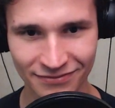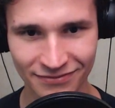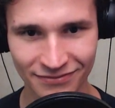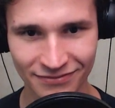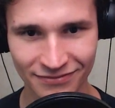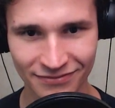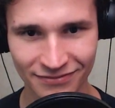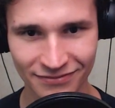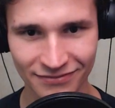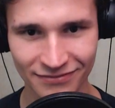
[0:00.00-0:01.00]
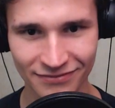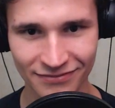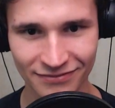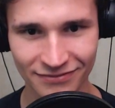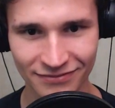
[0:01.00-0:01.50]

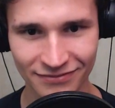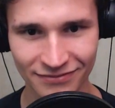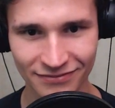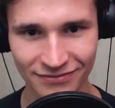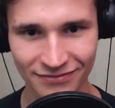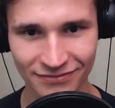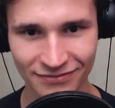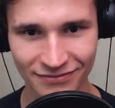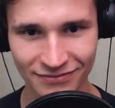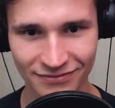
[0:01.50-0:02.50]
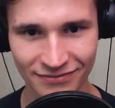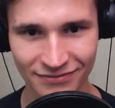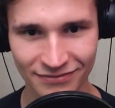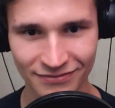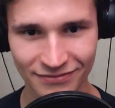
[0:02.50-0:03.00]

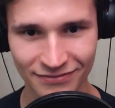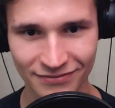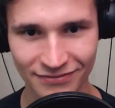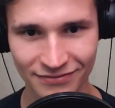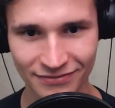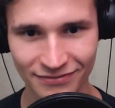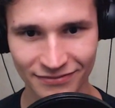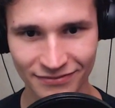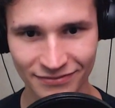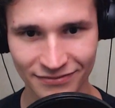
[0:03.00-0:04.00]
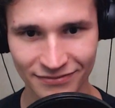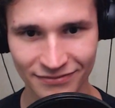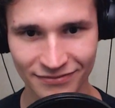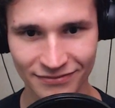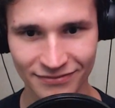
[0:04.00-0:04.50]

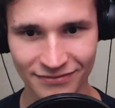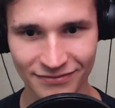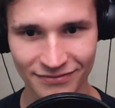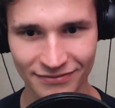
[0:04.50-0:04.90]
(silence)